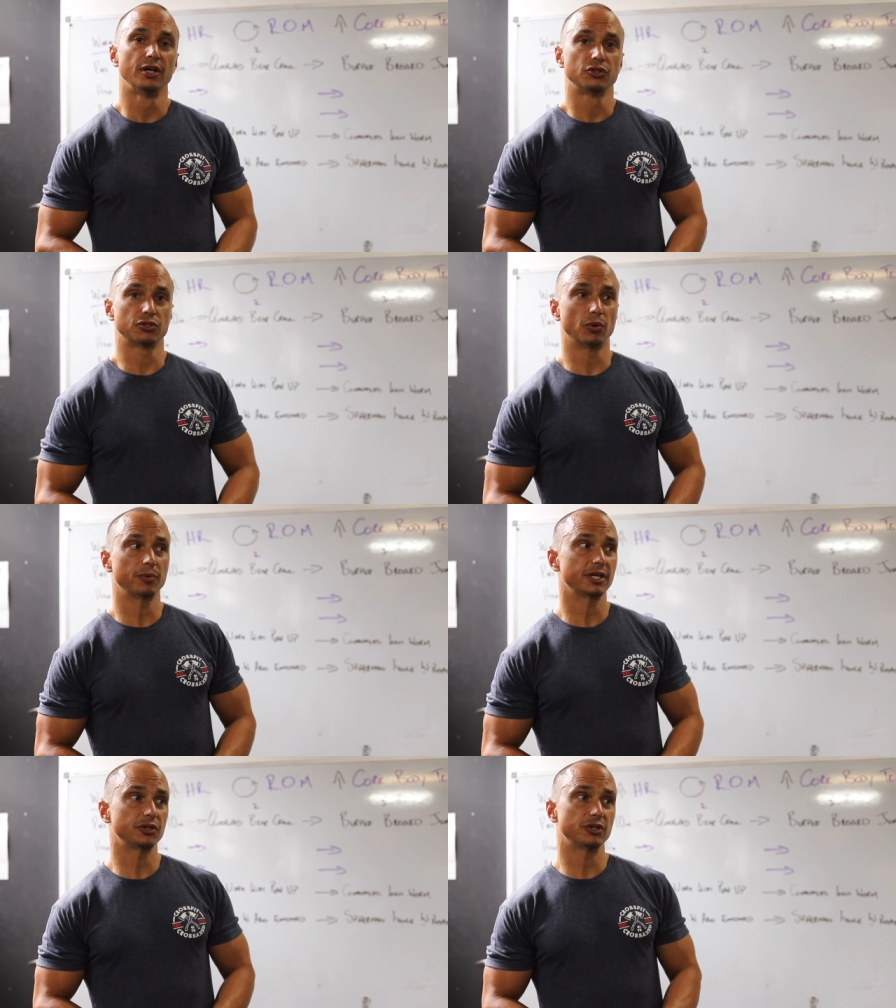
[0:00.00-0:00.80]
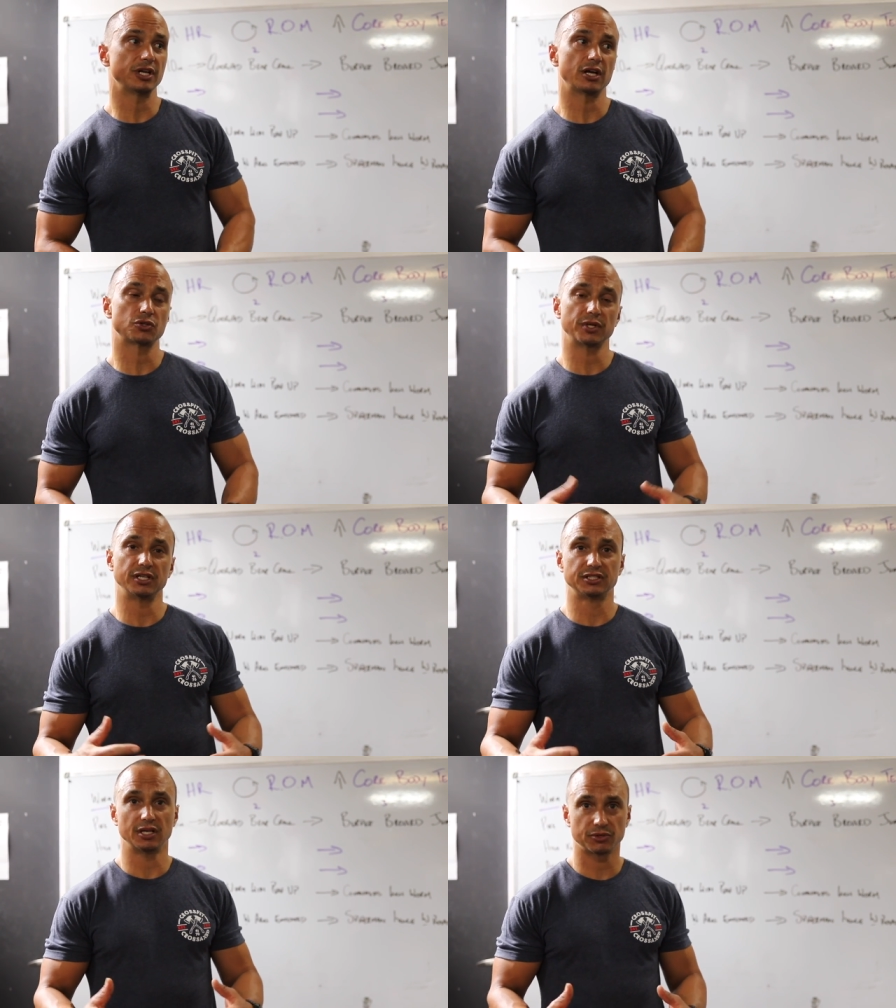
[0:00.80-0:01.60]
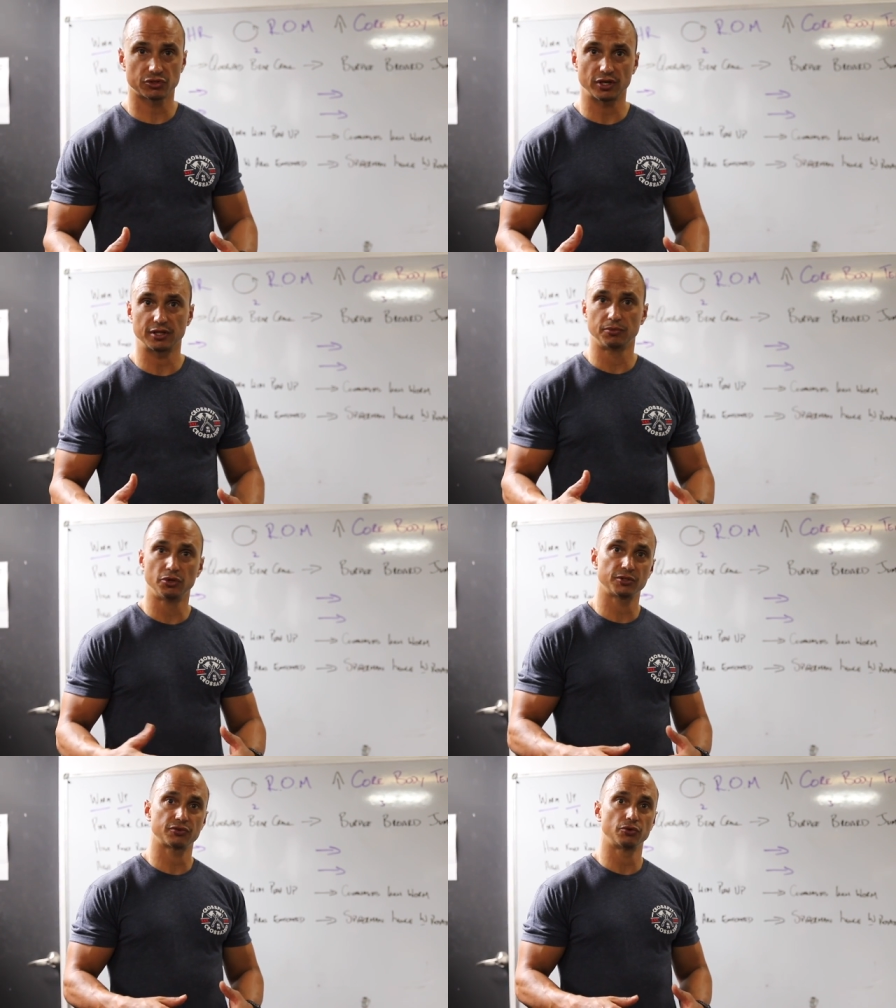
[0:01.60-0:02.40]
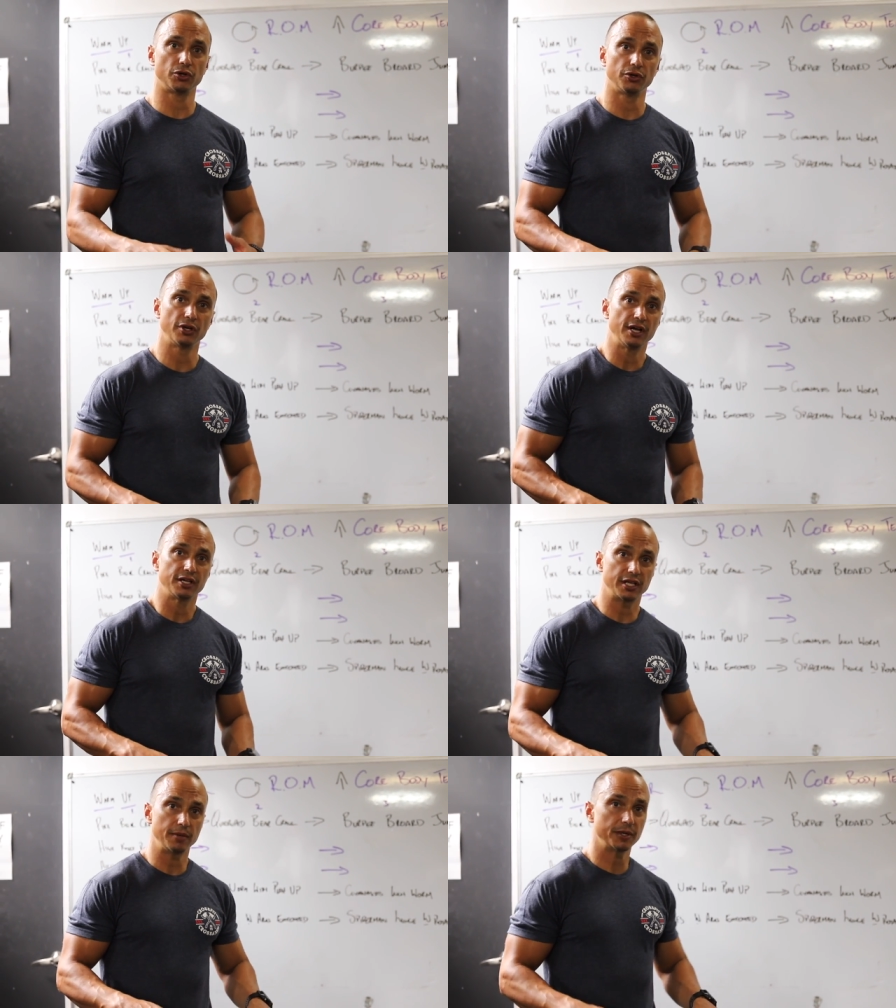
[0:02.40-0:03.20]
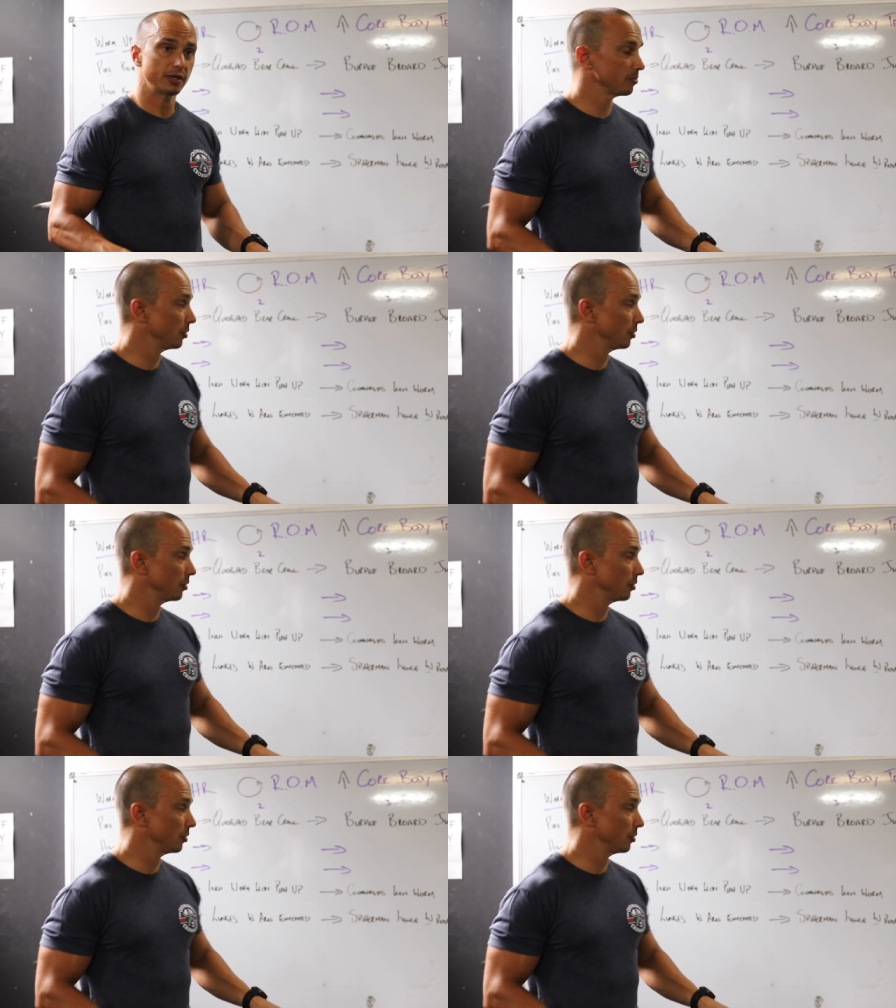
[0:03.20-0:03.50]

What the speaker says: So what we're going to do now is we're going to demonstrate the movements for you, keeping in